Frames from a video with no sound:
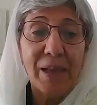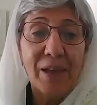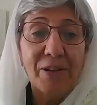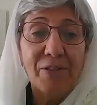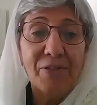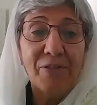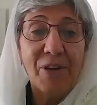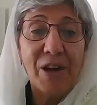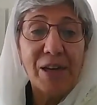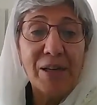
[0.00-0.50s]

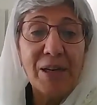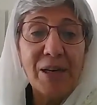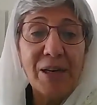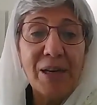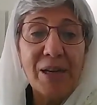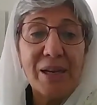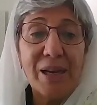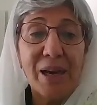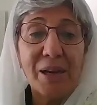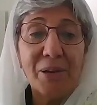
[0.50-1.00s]

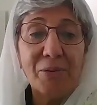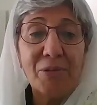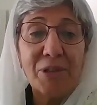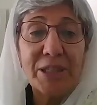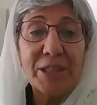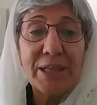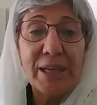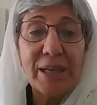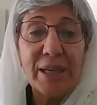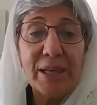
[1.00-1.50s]
Finally, I will
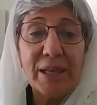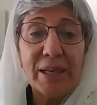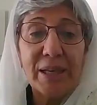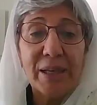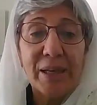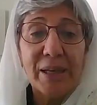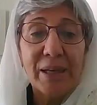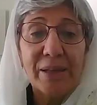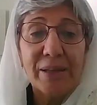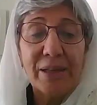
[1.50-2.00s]
say
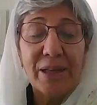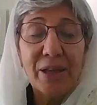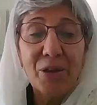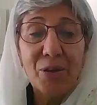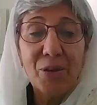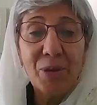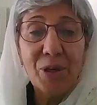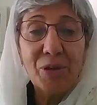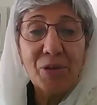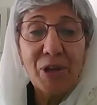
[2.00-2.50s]
the
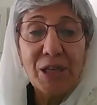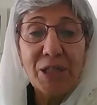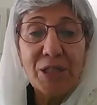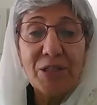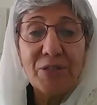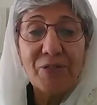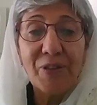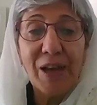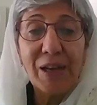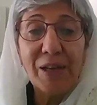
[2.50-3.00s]
human
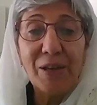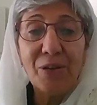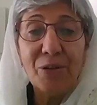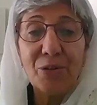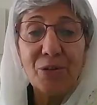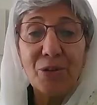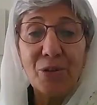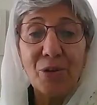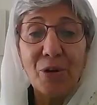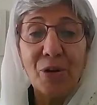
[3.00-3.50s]
rights
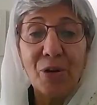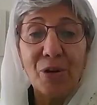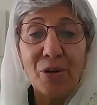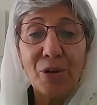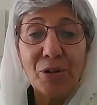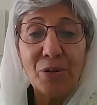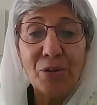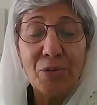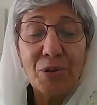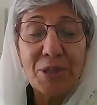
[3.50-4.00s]
values are
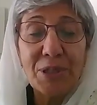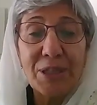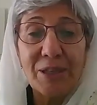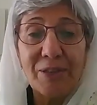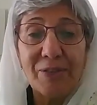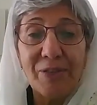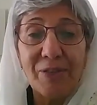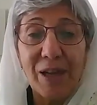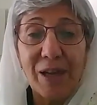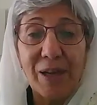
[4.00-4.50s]
not
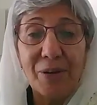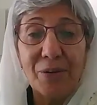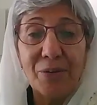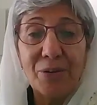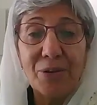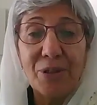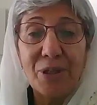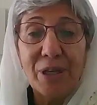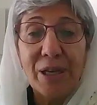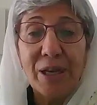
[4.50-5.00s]
Western
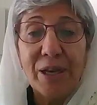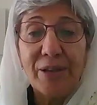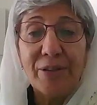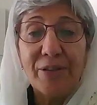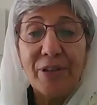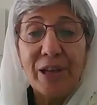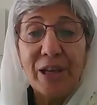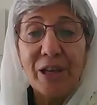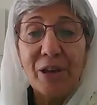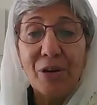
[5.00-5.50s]
values.
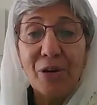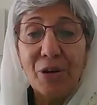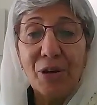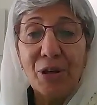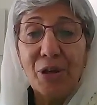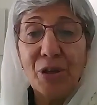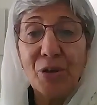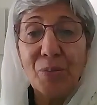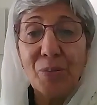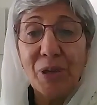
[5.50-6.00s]
They are
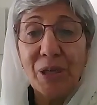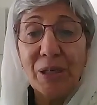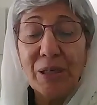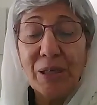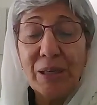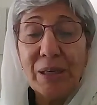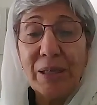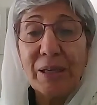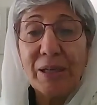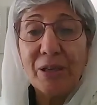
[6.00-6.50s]

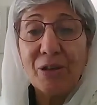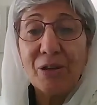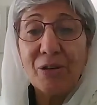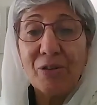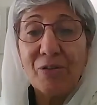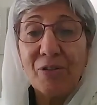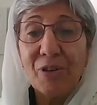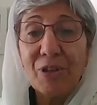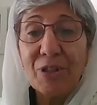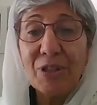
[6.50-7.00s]
human,
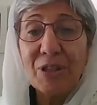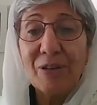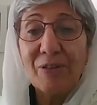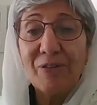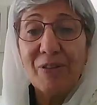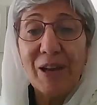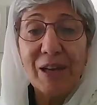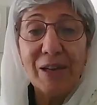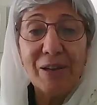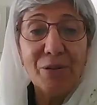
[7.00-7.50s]
universal
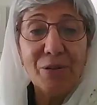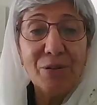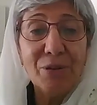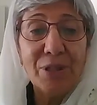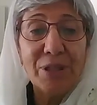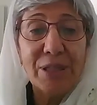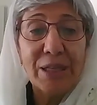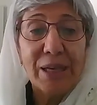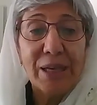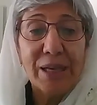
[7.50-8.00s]

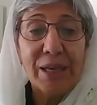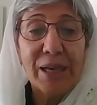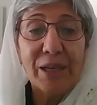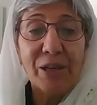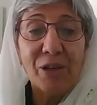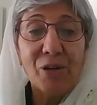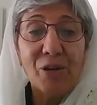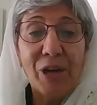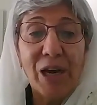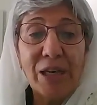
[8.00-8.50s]
values
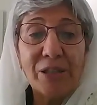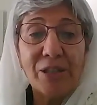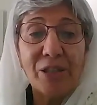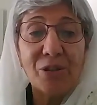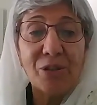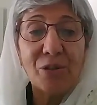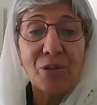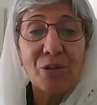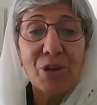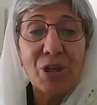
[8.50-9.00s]
and
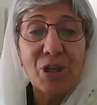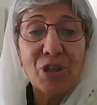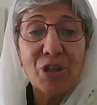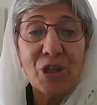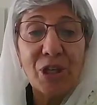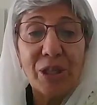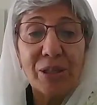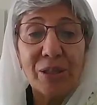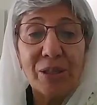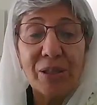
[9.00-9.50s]
connected to each
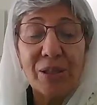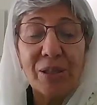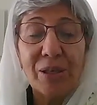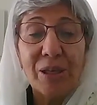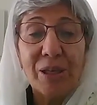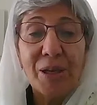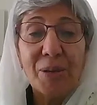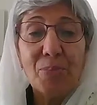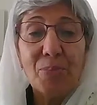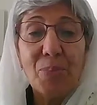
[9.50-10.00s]
other
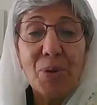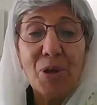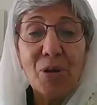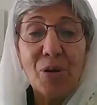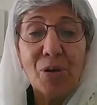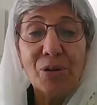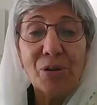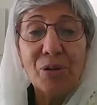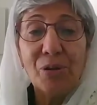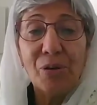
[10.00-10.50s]

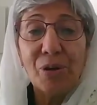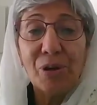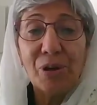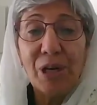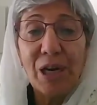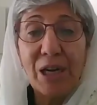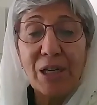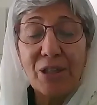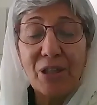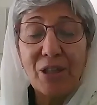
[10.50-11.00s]
beyond our
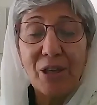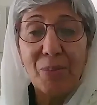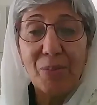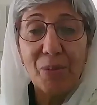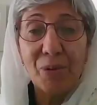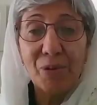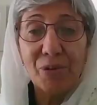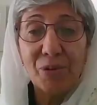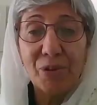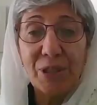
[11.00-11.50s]
national
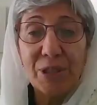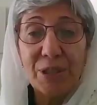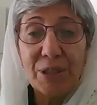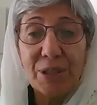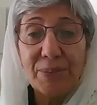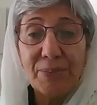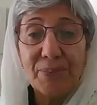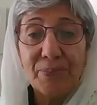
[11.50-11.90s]
boundaries.